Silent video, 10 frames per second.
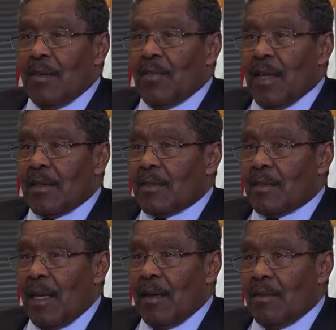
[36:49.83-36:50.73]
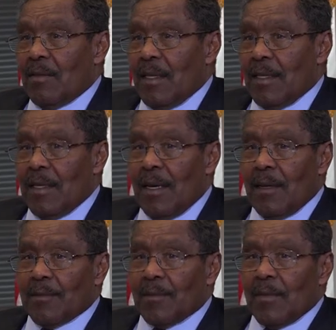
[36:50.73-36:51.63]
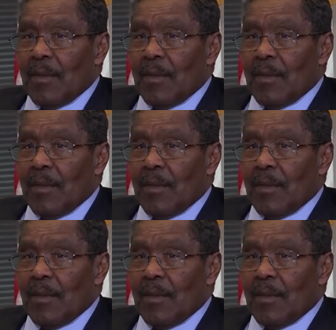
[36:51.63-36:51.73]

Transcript: event, say in